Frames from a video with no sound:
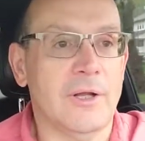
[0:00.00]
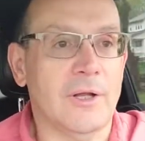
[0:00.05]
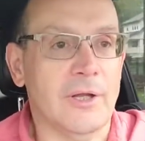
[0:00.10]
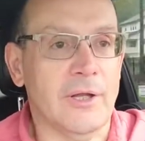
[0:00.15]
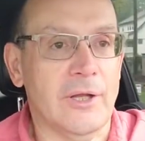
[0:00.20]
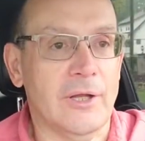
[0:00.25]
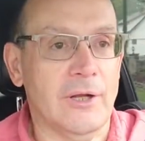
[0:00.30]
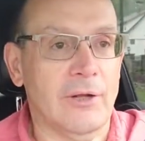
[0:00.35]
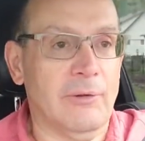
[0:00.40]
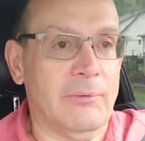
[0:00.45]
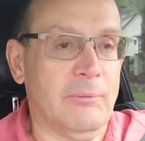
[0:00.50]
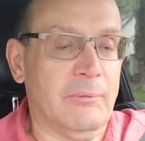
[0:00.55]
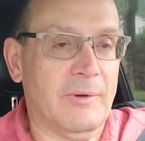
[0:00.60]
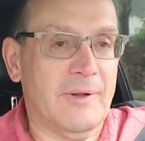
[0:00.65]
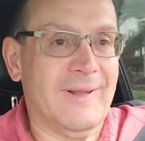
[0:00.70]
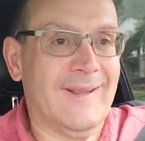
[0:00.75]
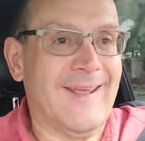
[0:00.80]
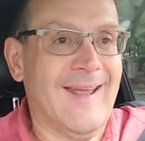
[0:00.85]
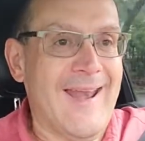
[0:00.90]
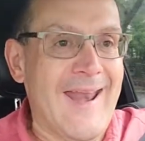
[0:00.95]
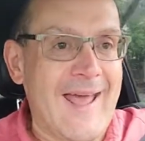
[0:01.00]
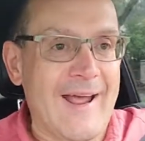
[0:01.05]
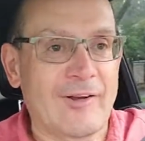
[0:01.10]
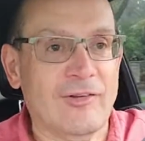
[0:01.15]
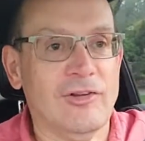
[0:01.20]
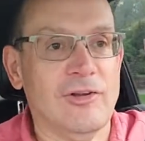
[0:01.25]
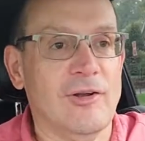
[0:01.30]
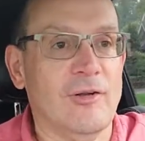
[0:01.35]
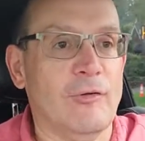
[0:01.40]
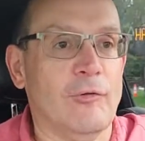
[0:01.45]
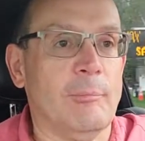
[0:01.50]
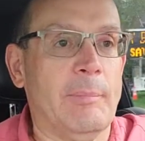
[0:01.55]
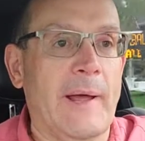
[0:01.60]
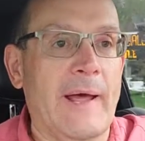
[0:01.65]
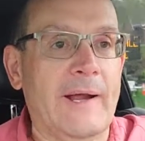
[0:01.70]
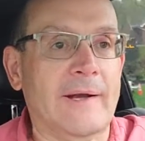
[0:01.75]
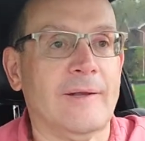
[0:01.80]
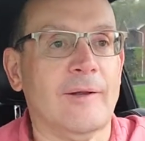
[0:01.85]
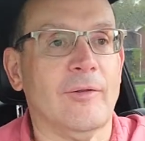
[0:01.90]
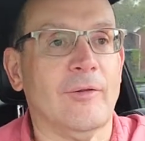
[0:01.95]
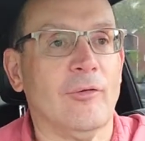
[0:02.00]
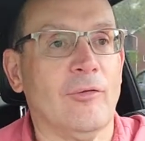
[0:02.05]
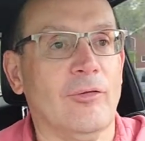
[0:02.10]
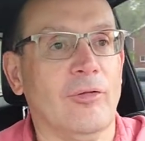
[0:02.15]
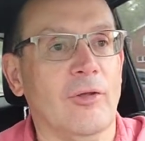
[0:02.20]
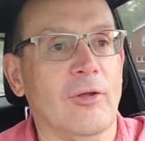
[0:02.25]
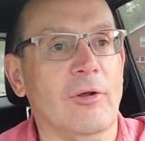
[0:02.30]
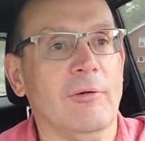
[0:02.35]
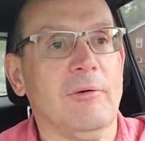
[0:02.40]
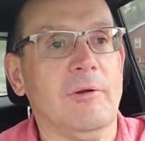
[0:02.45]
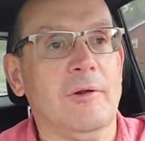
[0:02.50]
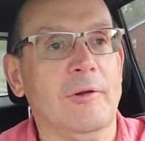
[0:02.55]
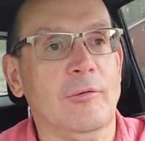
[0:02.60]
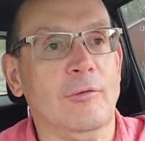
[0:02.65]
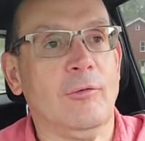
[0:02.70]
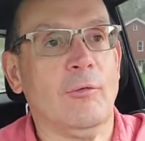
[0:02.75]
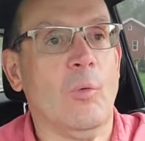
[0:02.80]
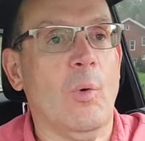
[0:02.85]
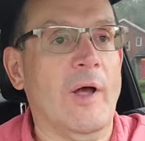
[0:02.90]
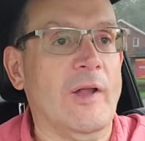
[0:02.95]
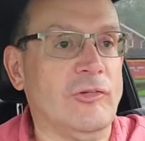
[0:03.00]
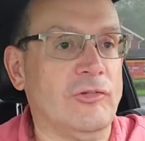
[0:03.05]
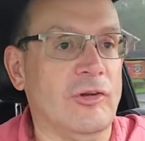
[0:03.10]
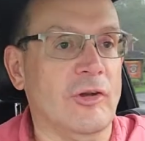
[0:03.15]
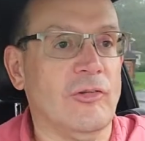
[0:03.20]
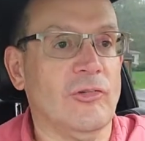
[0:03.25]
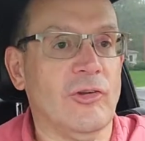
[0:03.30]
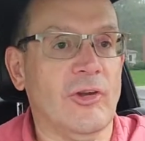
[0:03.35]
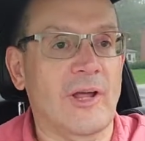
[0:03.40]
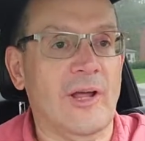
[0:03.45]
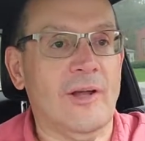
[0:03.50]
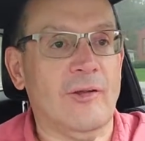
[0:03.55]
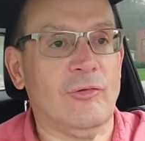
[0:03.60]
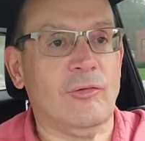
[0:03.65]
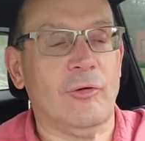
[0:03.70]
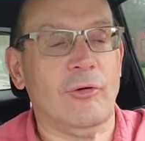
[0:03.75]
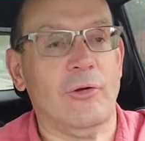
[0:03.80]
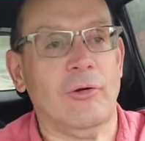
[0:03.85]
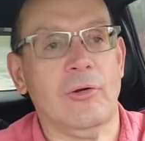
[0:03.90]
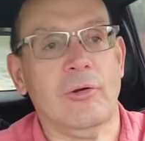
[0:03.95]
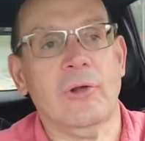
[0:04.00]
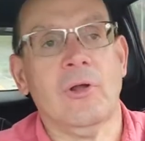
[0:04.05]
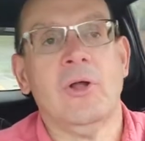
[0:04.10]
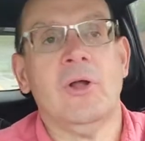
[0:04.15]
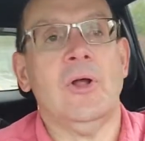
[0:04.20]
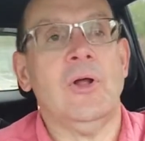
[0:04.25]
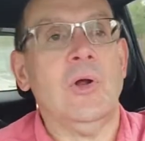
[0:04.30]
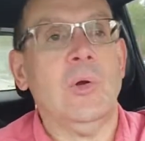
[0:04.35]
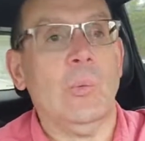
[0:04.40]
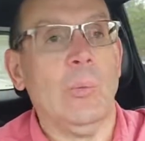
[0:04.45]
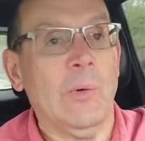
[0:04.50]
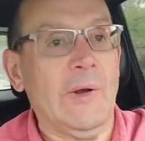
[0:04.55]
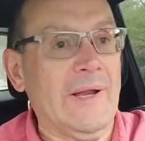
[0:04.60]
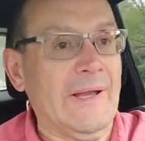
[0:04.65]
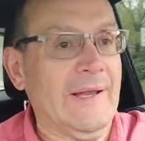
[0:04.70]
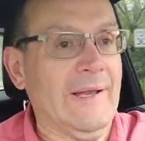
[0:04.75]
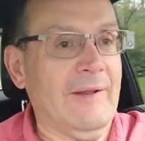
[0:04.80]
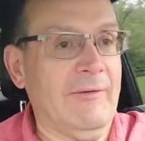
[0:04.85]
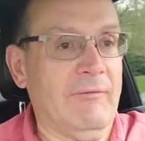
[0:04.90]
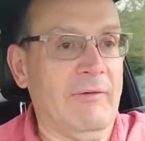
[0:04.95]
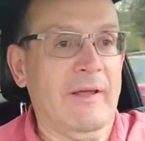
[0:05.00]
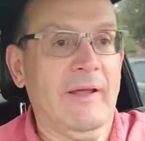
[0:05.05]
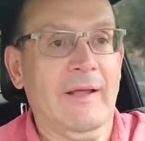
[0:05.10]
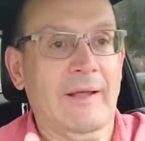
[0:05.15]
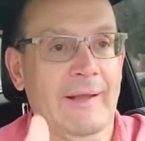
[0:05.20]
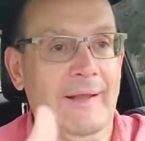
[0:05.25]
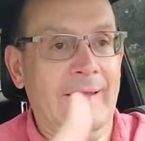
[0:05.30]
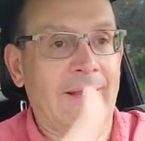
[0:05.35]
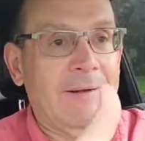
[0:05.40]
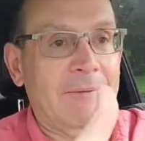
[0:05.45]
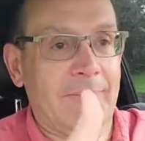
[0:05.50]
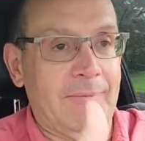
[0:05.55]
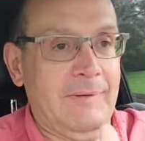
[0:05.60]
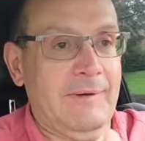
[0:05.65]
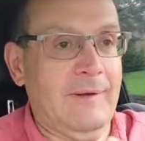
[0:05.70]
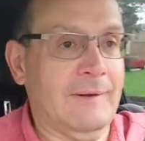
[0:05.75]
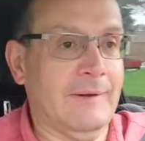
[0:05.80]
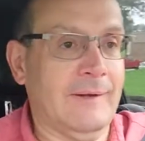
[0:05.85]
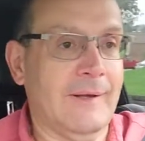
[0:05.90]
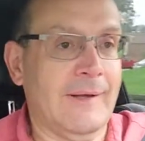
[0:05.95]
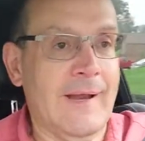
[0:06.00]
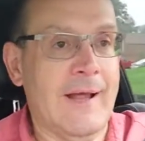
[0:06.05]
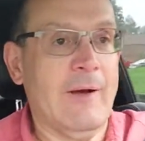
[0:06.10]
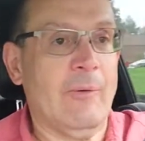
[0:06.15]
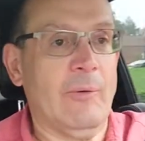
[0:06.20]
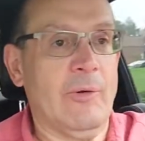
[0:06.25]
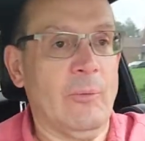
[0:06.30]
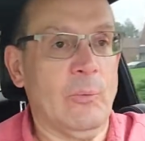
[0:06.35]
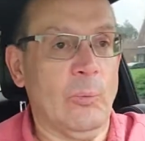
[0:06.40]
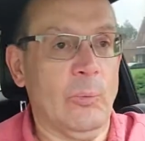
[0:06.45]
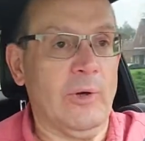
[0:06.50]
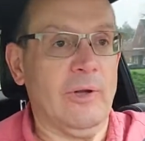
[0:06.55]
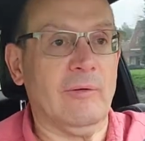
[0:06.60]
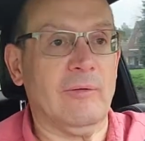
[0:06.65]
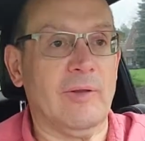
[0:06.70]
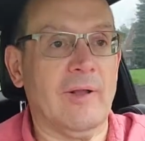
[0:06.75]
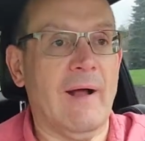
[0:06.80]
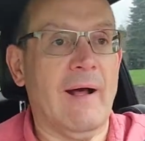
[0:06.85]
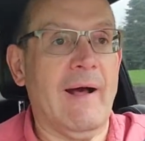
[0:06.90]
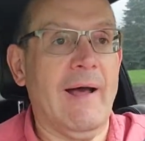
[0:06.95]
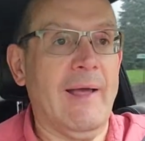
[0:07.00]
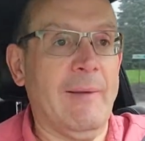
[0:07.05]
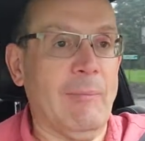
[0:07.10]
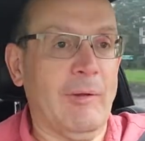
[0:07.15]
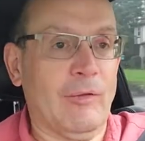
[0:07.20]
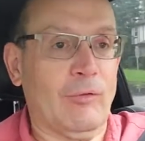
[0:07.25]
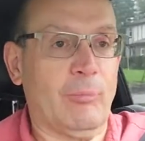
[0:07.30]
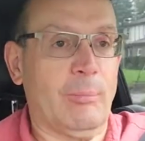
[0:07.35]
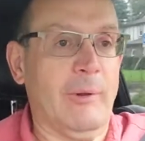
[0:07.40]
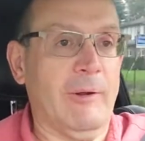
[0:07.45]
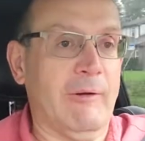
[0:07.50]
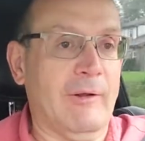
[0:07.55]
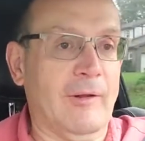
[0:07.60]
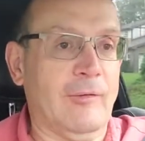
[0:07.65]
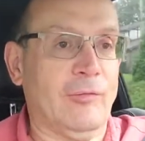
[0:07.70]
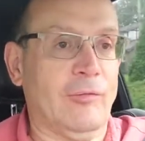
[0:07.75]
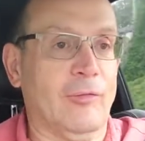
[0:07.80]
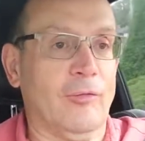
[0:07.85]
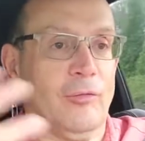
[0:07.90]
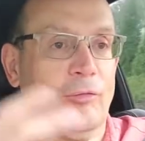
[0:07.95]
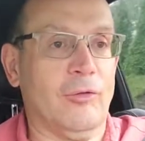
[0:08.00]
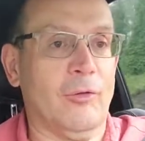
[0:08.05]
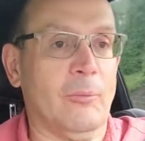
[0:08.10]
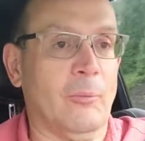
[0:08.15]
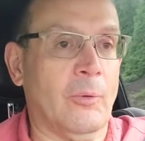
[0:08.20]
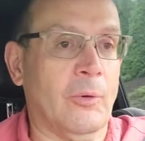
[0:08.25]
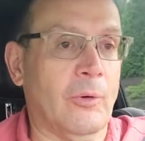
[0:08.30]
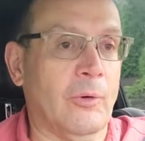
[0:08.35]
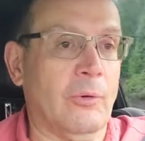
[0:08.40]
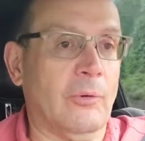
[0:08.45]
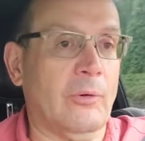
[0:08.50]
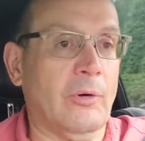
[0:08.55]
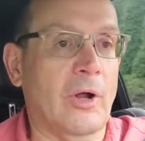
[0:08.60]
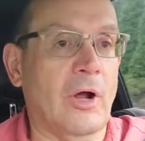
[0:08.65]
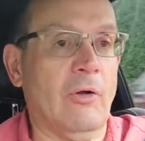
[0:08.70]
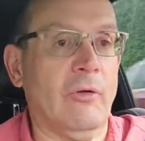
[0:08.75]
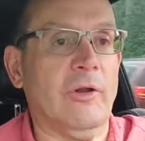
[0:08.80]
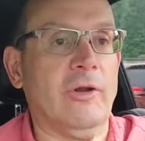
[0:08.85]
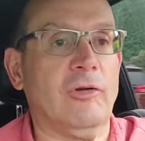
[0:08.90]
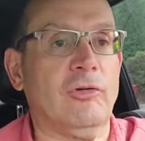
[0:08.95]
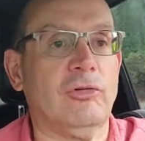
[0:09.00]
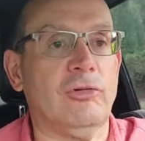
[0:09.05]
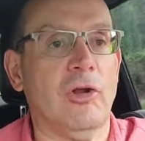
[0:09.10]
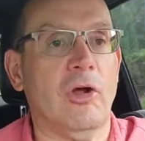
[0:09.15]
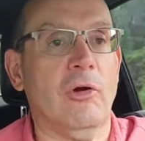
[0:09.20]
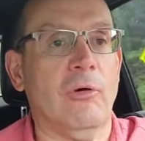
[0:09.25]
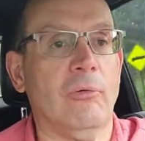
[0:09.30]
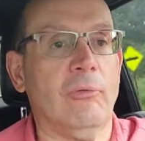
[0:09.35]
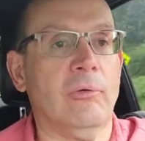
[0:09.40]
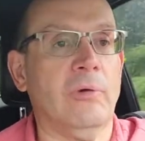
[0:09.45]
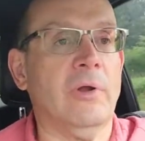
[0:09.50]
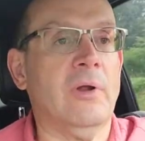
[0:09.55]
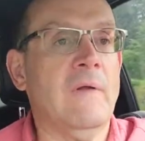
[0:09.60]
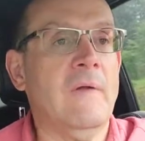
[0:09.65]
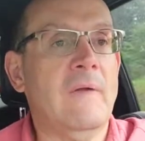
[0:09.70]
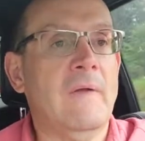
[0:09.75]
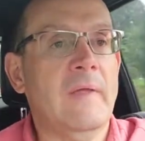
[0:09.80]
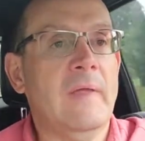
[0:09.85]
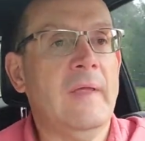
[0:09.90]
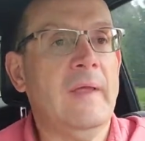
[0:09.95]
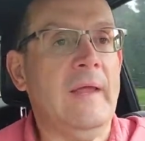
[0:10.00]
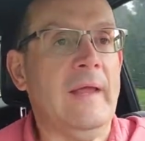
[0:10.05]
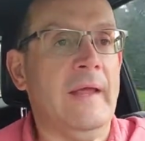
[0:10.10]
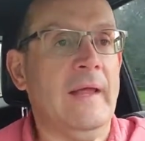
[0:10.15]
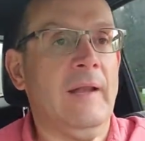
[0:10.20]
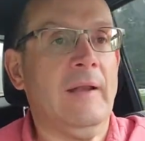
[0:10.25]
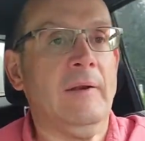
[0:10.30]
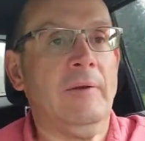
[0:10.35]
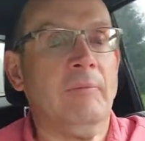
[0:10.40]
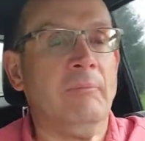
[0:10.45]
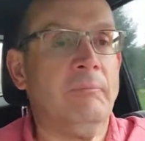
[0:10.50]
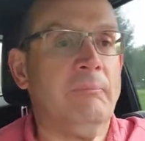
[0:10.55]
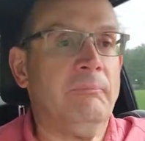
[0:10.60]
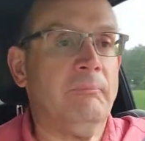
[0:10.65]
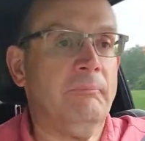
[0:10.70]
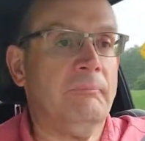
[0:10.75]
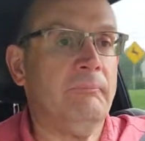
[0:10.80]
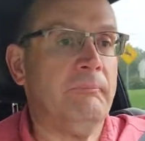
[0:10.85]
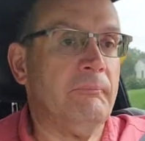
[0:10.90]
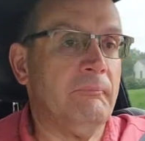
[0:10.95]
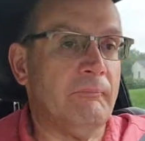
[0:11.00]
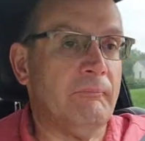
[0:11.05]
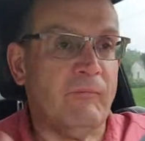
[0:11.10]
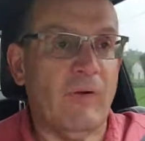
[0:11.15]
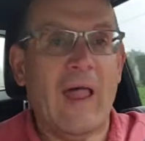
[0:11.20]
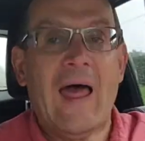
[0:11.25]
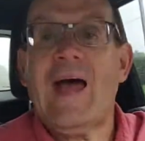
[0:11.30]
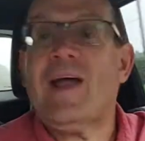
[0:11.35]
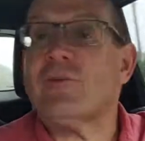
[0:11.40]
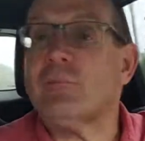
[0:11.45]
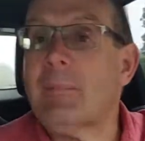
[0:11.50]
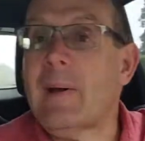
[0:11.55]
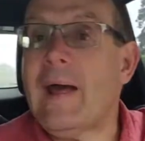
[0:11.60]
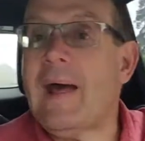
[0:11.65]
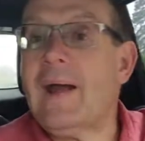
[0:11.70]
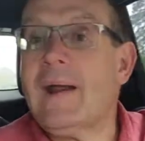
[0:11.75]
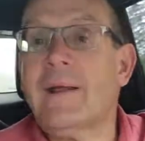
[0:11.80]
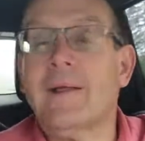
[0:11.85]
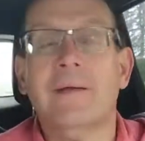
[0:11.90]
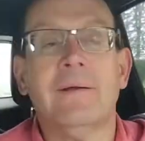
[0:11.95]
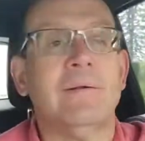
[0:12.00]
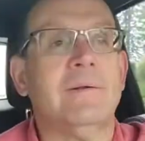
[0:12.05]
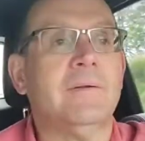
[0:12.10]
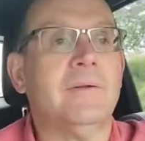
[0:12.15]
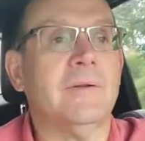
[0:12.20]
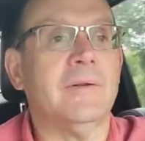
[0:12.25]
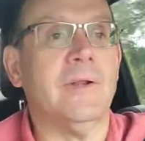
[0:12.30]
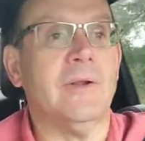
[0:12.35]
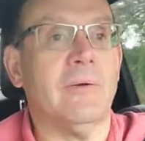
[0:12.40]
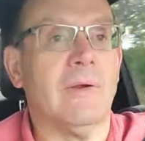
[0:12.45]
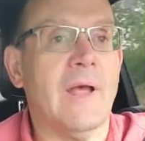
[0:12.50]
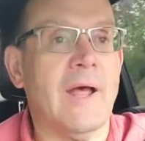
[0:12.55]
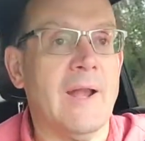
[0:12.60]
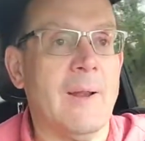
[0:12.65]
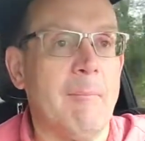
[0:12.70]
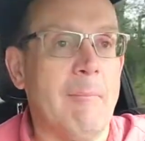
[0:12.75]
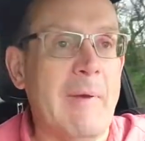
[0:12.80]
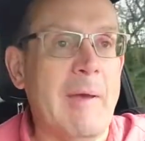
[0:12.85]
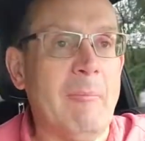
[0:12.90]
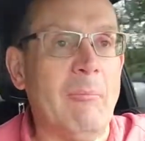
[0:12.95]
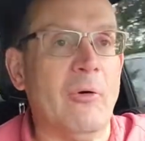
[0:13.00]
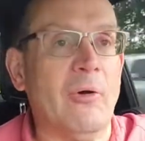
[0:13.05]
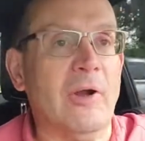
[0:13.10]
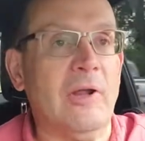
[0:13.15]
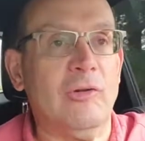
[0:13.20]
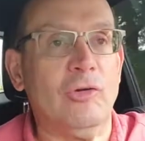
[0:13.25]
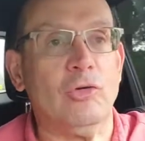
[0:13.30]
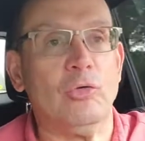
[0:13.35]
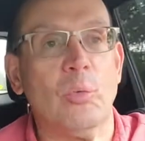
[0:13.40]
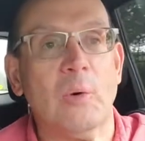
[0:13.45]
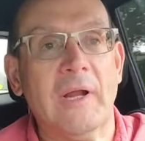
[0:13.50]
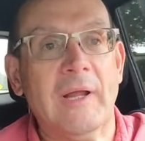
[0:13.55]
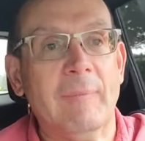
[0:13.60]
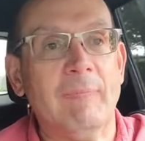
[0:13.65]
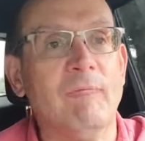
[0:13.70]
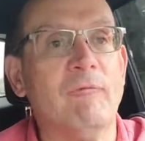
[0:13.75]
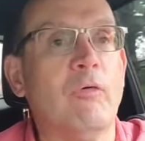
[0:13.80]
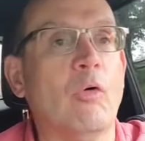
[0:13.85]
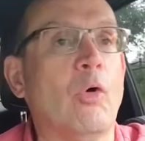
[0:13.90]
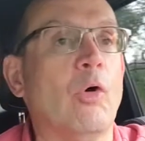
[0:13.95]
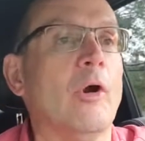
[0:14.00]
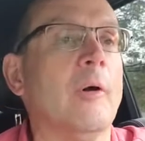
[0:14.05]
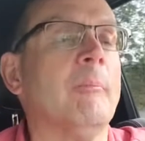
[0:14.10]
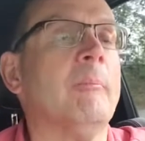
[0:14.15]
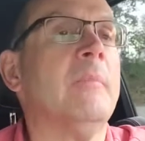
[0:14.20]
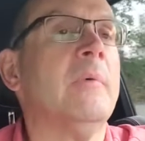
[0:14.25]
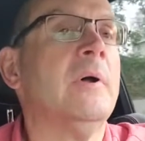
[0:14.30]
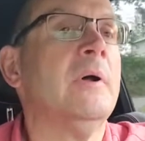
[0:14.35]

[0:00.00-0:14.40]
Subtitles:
you know, connections back to the series, questions answered, reliving in now in real time experiences that were only shown in flashback, you know, kind of memory dream form.